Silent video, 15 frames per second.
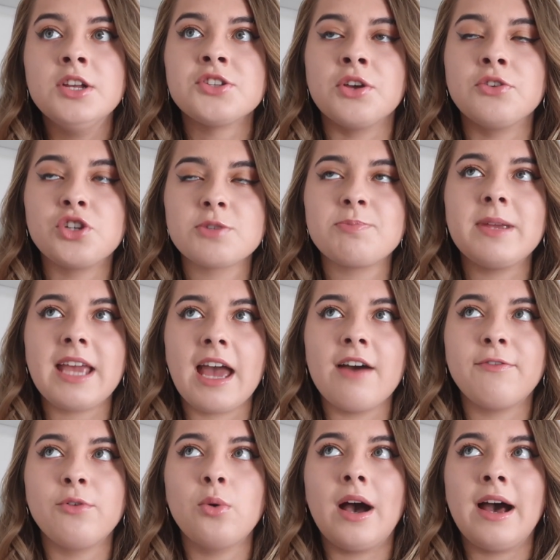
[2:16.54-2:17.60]
So just be
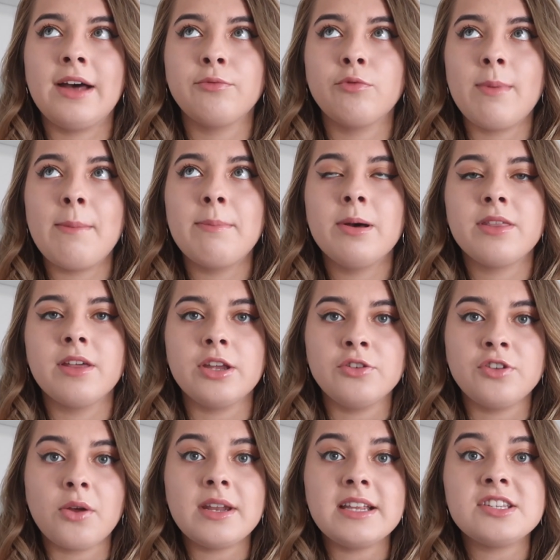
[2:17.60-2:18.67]
careful and remember that you
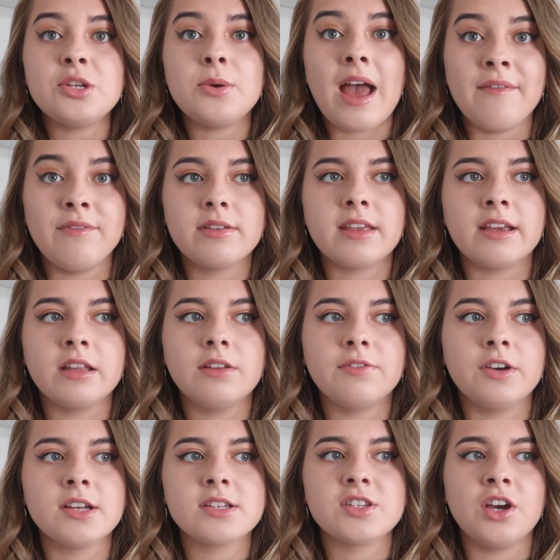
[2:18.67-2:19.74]
don't need to do everything in the
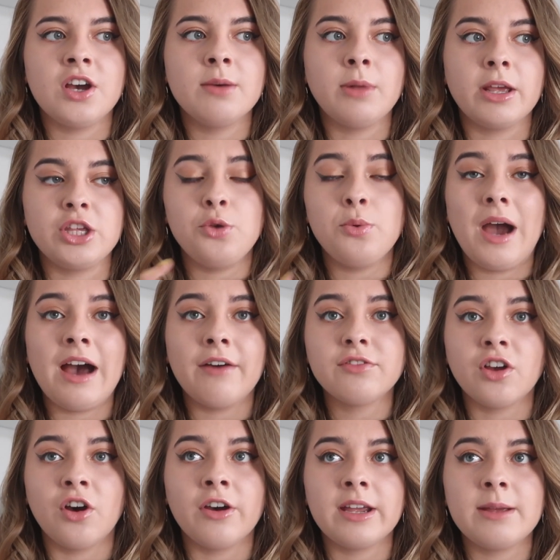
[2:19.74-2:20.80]
first term, like you have
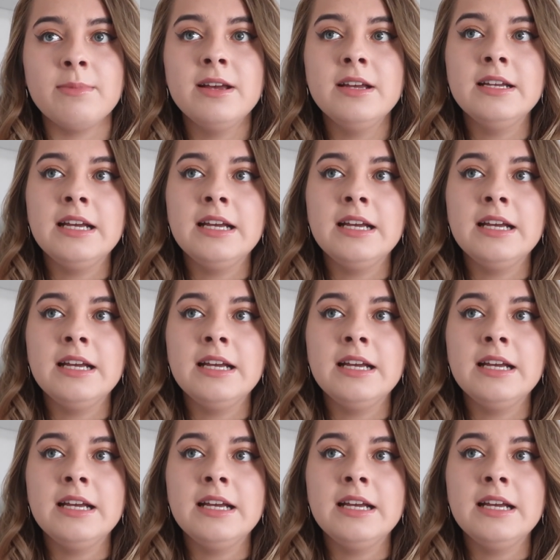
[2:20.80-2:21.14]
time.